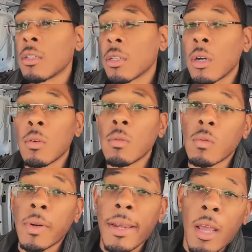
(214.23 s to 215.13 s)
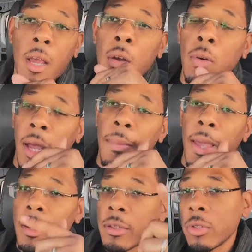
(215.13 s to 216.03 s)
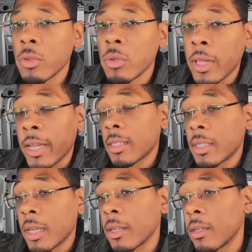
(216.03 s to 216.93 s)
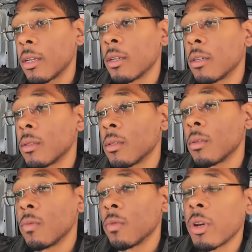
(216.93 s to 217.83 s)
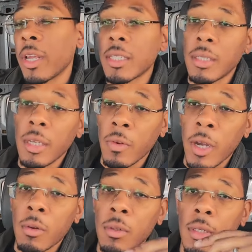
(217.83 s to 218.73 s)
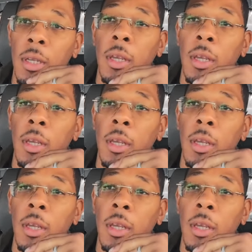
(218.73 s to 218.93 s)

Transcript: So right now I'm headed to, like I said, uh, XD route.